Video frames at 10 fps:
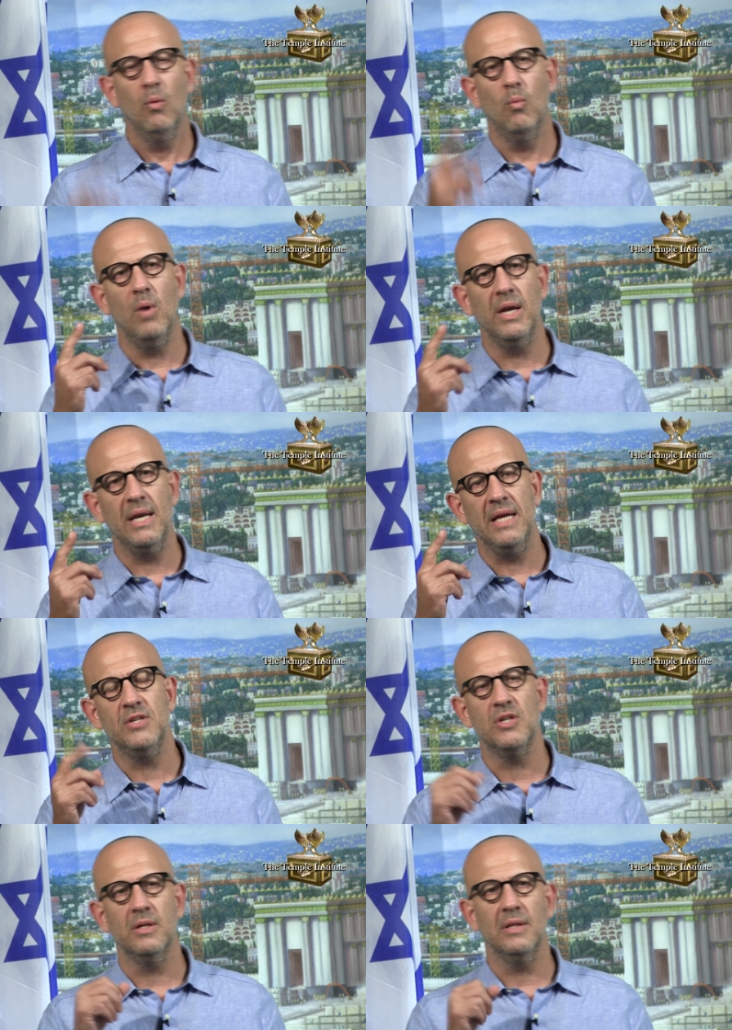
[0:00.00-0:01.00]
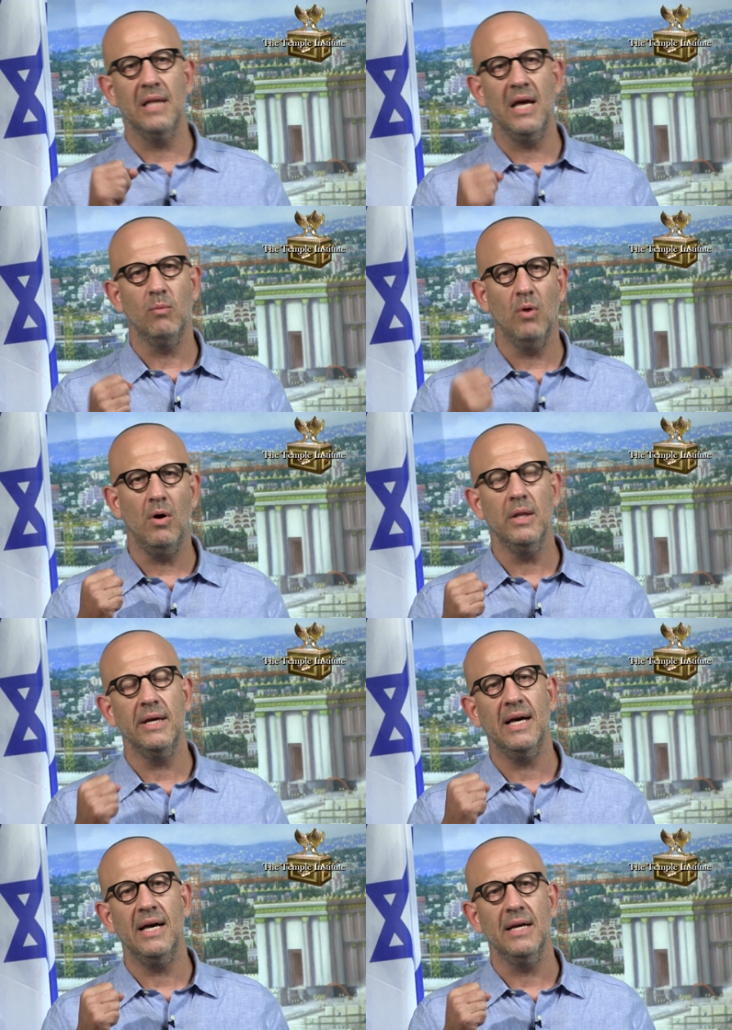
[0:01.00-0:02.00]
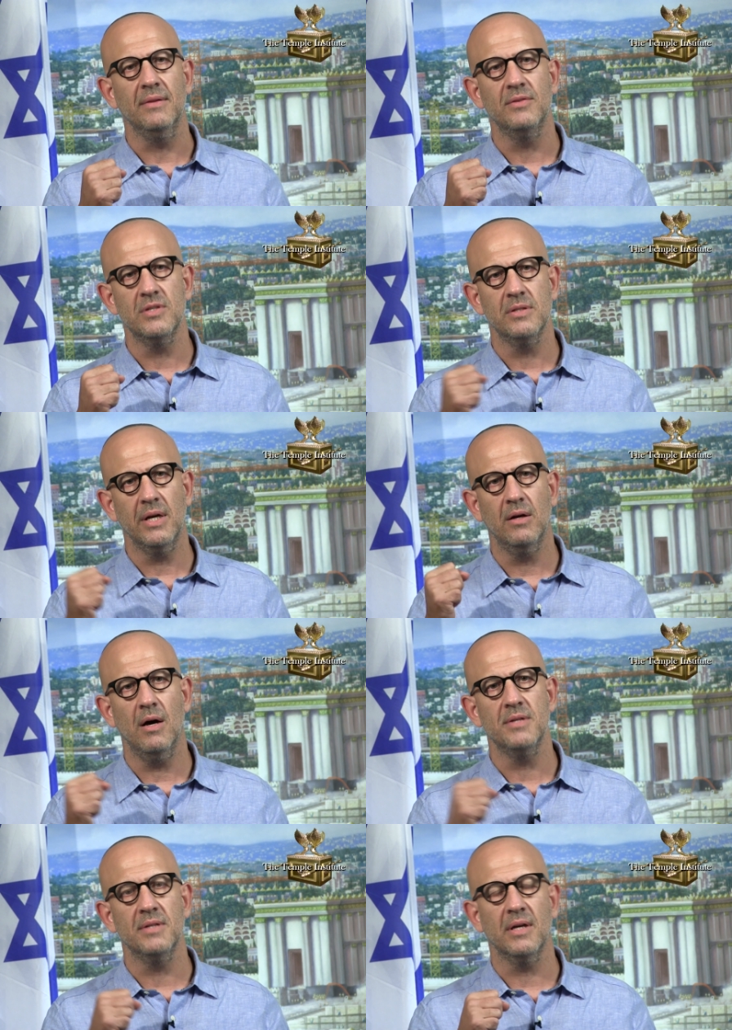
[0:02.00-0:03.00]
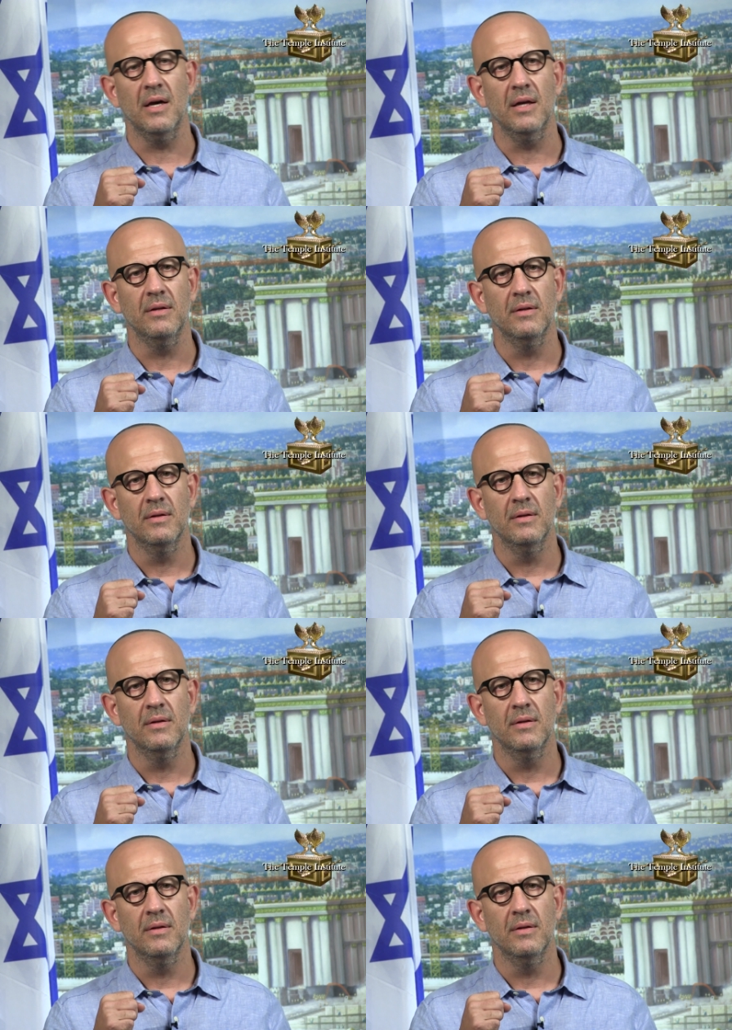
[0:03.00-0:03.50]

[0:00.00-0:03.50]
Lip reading: one nation in the land. We're all echad, just like God is echad.